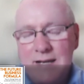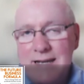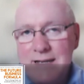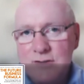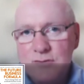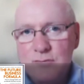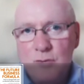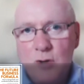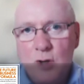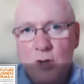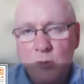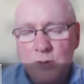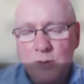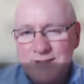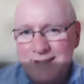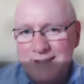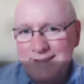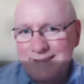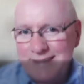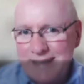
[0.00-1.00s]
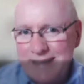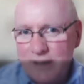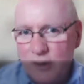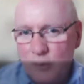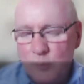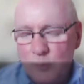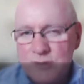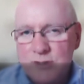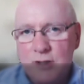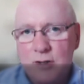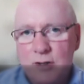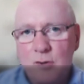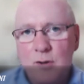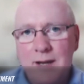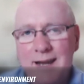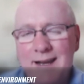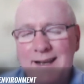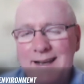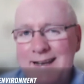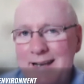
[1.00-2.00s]
His role as a leader was to
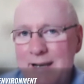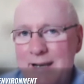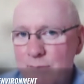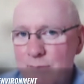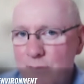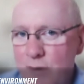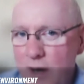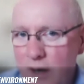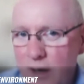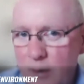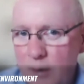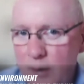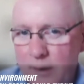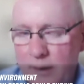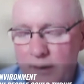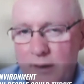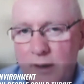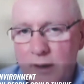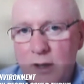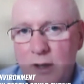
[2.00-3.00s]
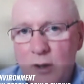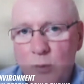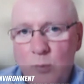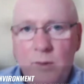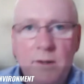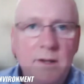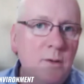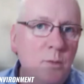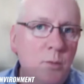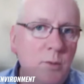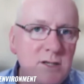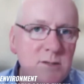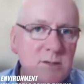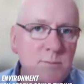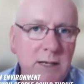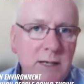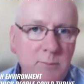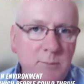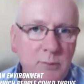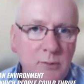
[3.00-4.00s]
create an environment within which
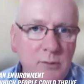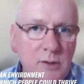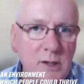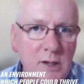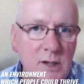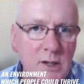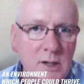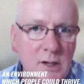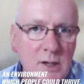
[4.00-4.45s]
people